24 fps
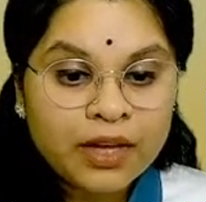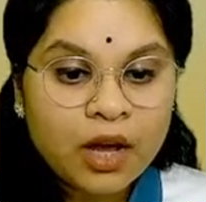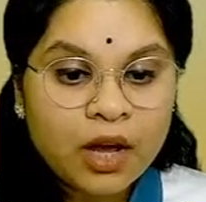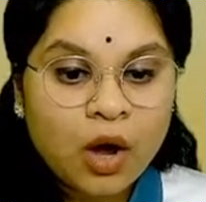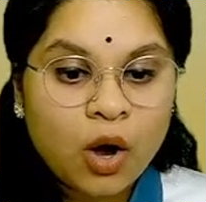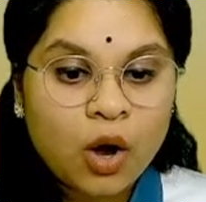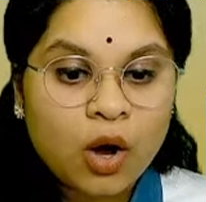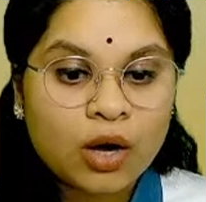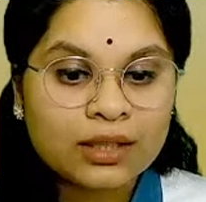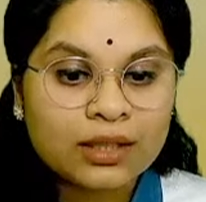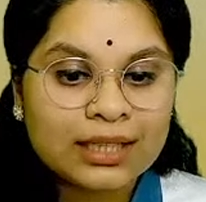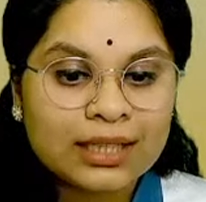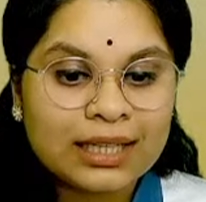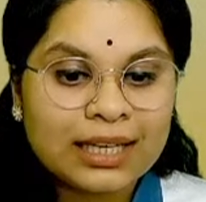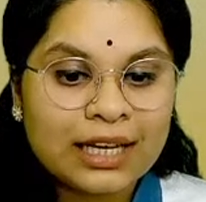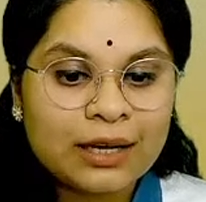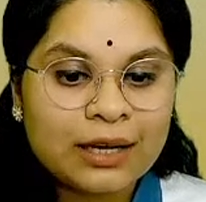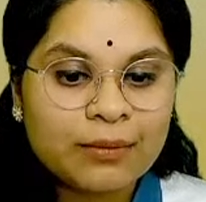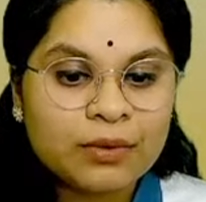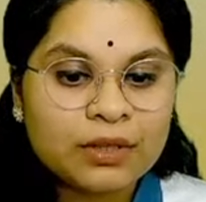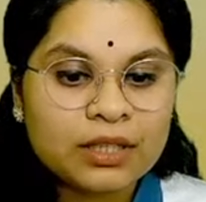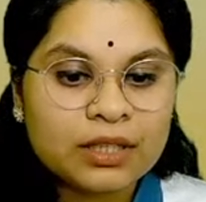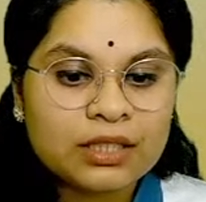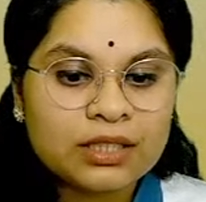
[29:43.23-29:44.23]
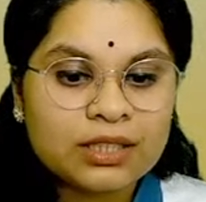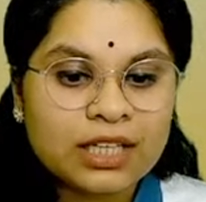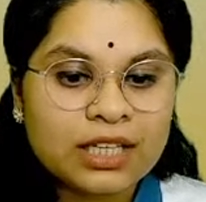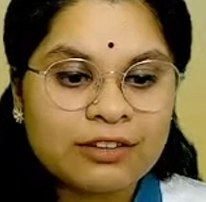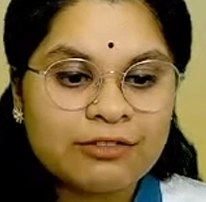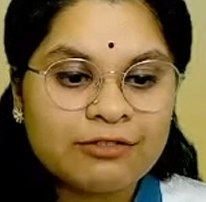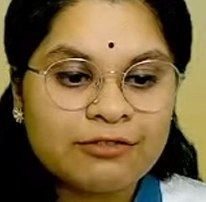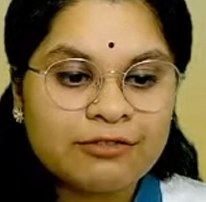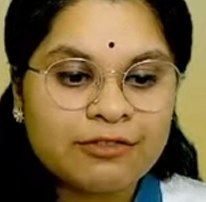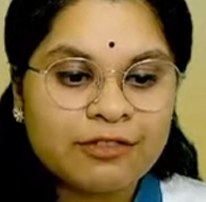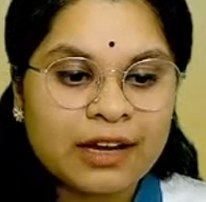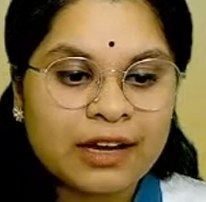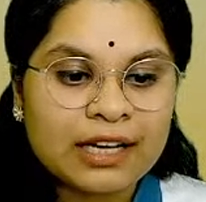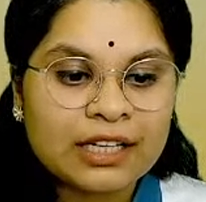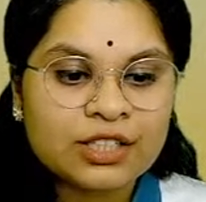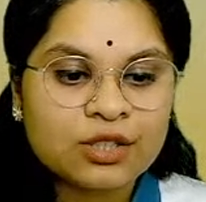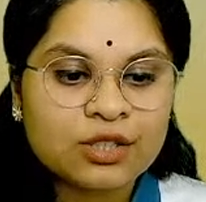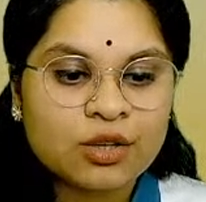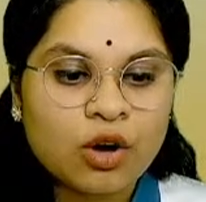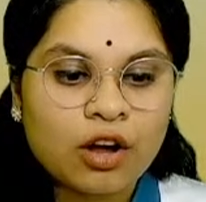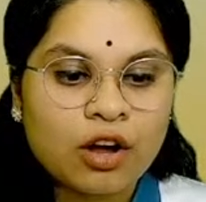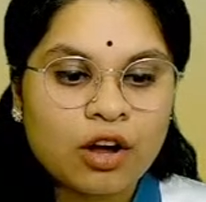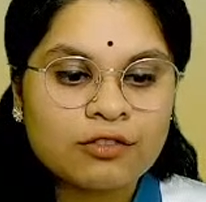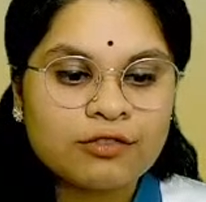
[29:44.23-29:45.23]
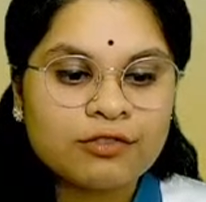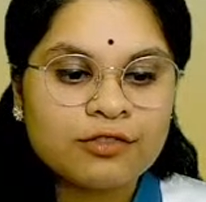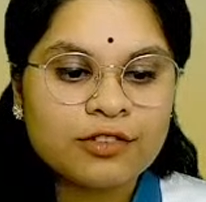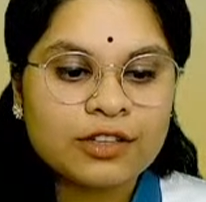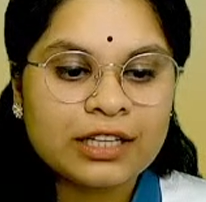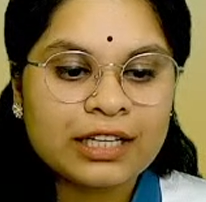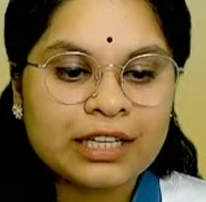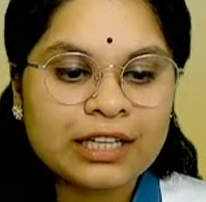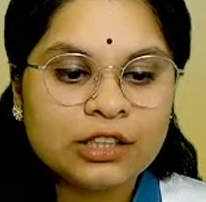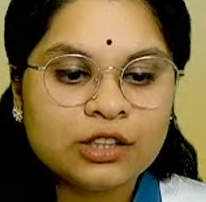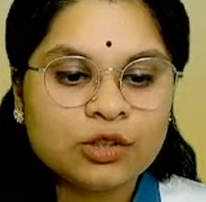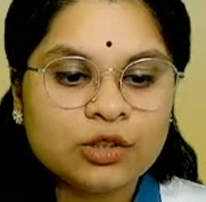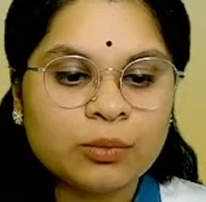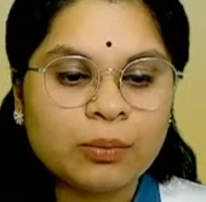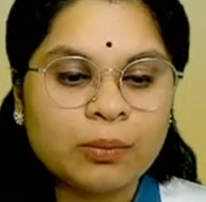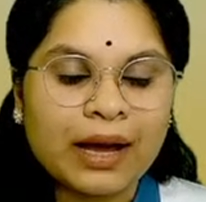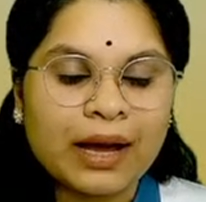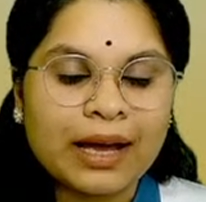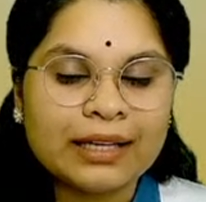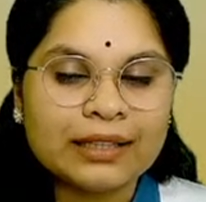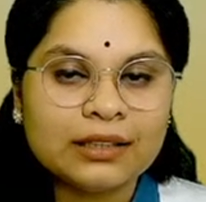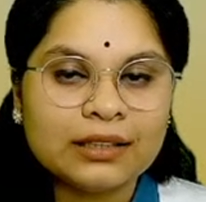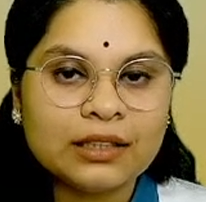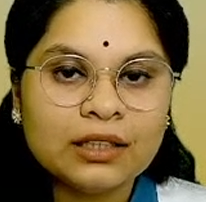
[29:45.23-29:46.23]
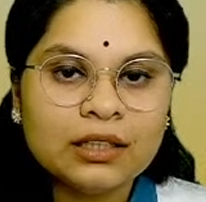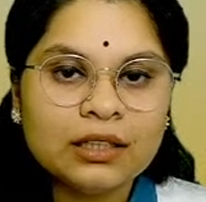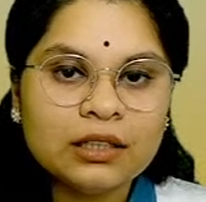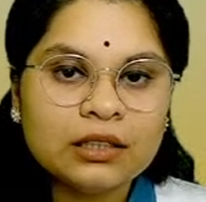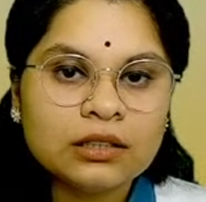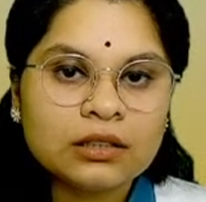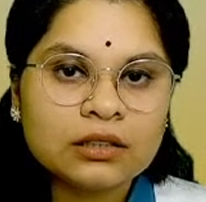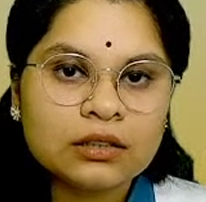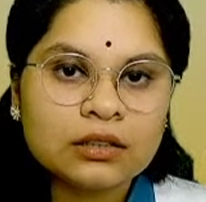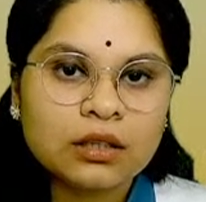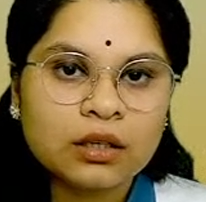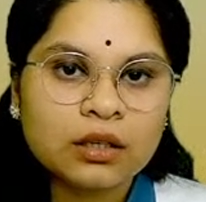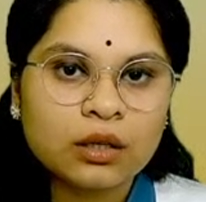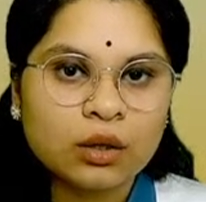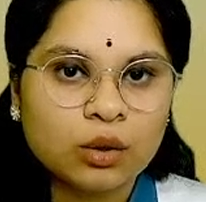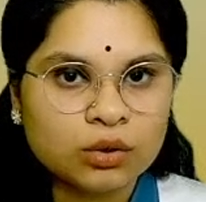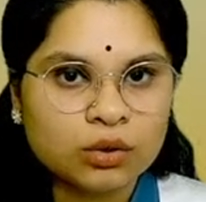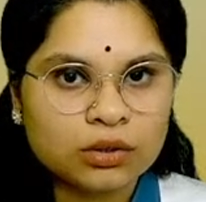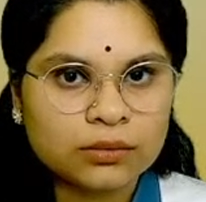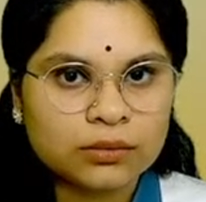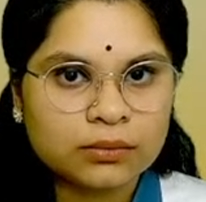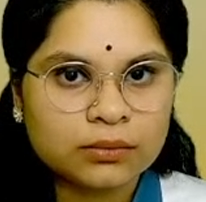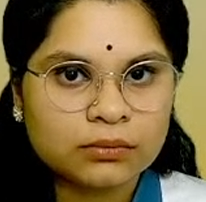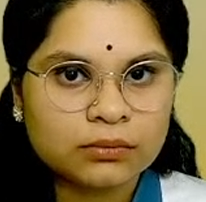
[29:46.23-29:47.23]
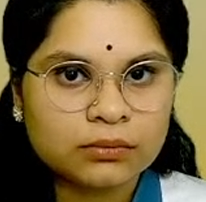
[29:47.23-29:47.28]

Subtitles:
on the label, they felt confident to buy the cloth.